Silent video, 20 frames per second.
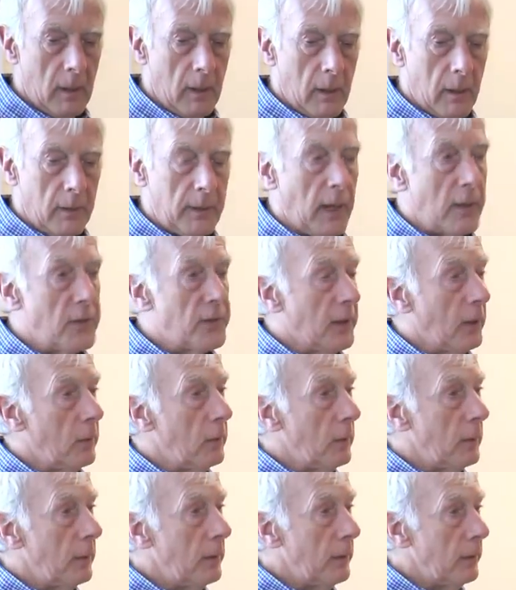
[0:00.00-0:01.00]
Okay,
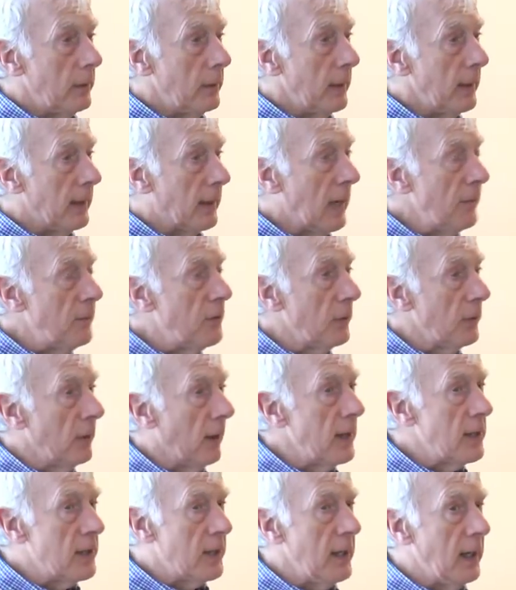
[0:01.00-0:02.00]
so it gives you
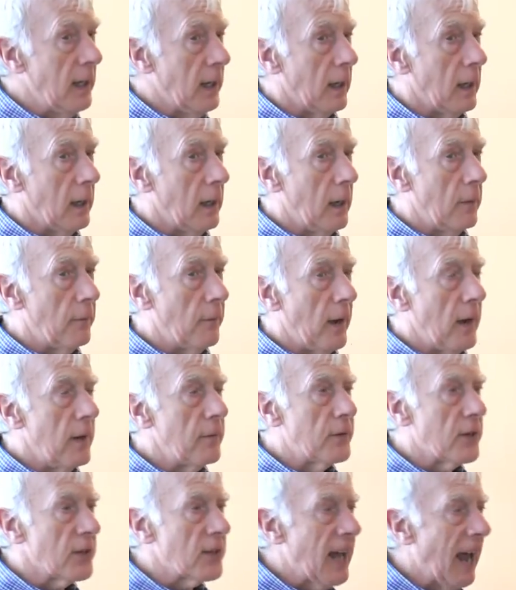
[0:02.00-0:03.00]
an idea of,
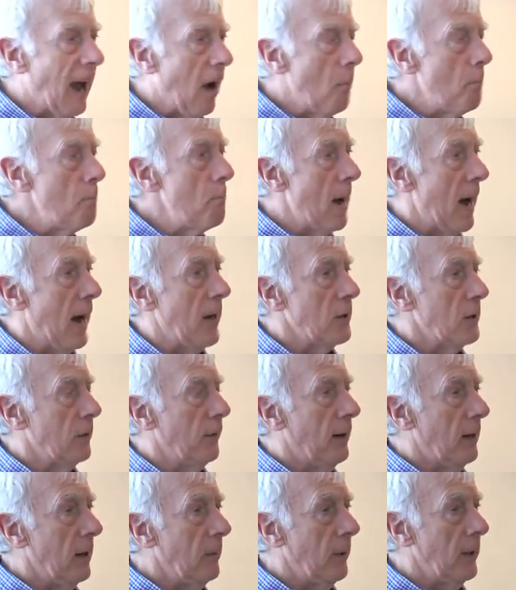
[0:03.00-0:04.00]
of just how much
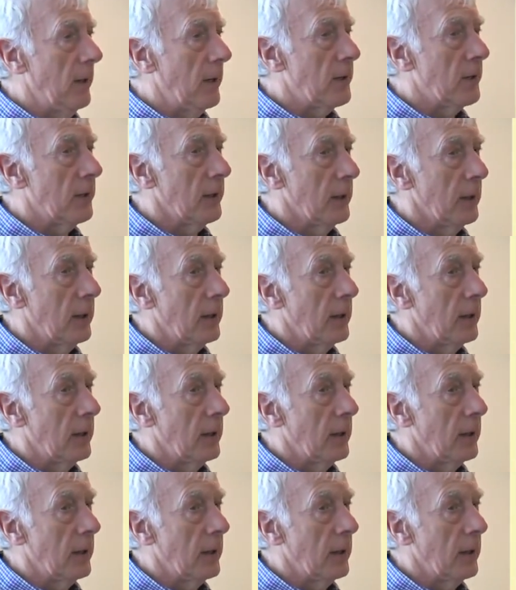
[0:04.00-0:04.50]
variability.